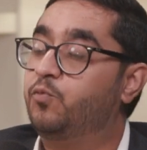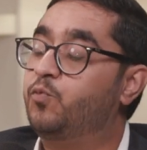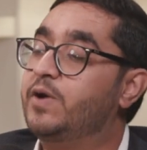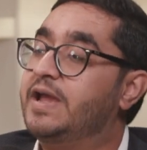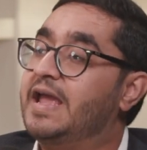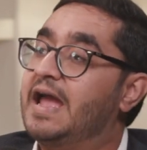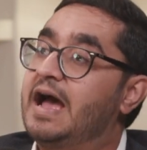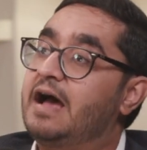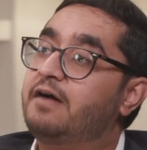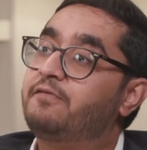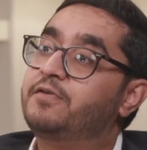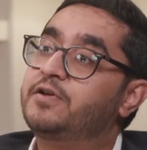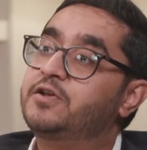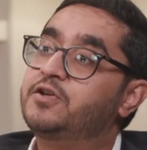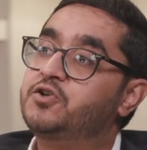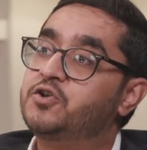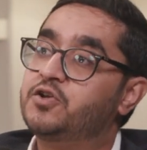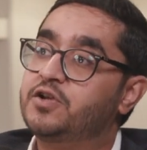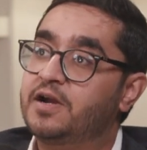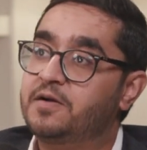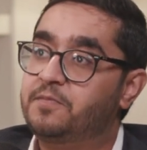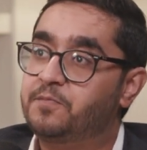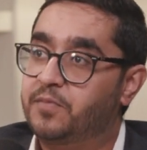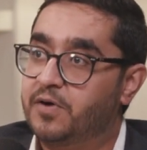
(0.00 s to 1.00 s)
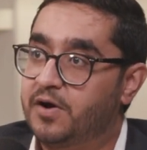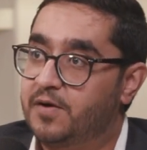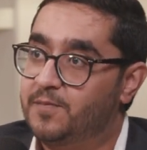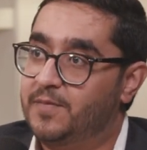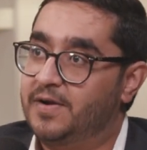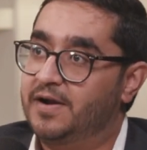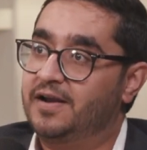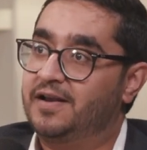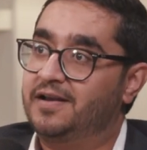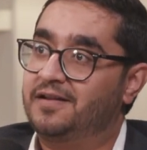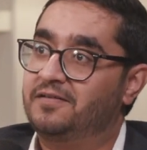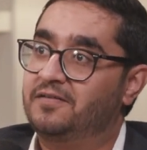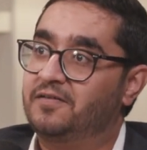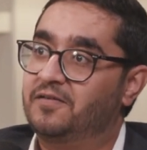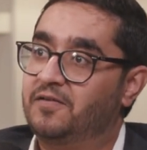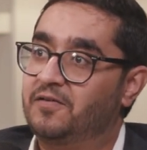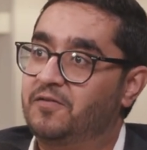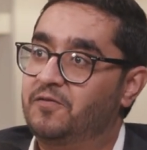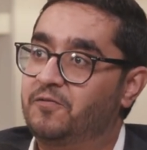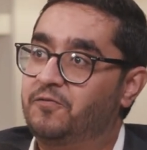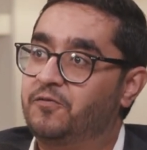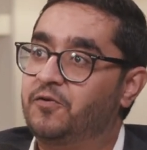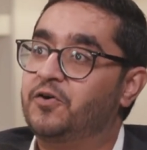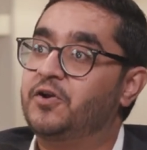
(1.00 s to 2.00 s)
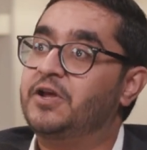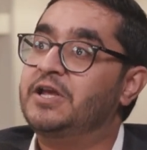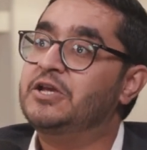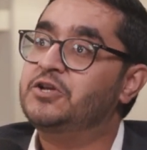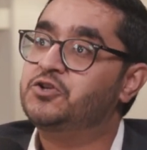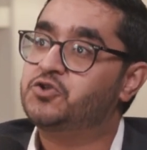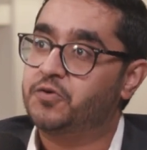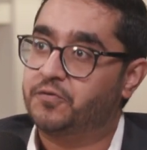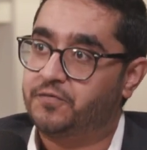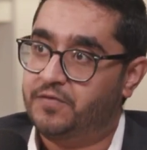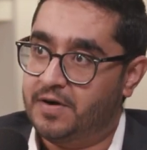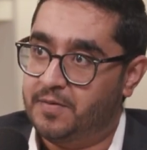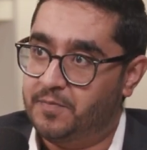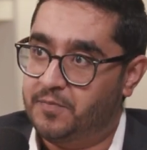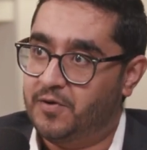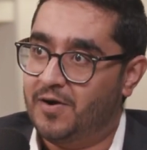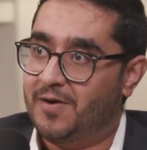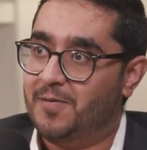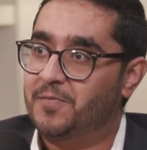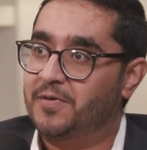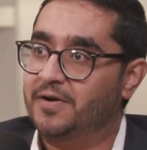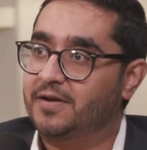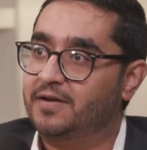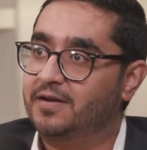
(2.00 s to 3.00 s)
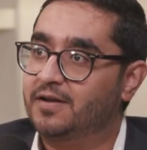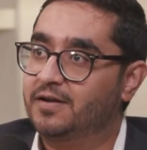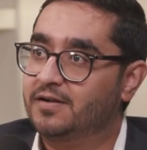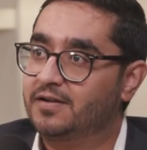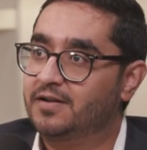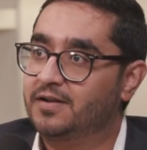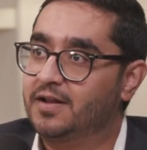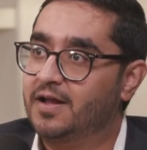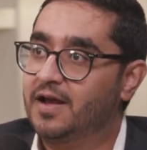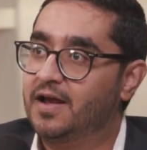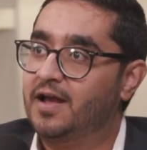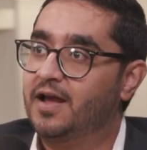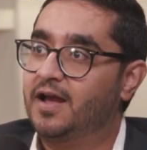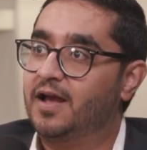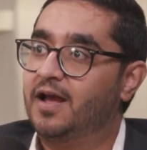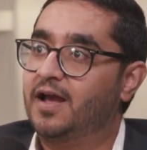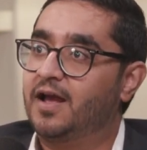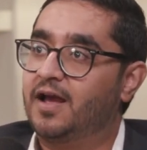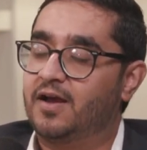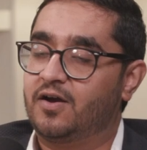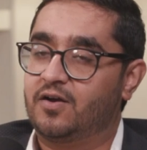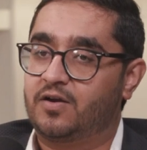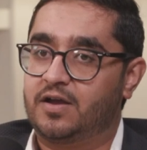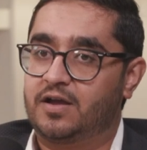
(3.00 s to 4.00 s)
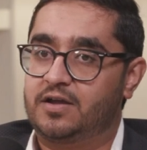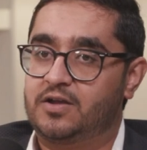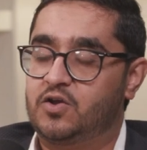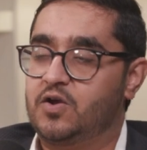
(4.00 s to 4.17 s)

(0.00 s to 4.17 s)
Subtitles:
We have a unit permit for each of our property. Okay.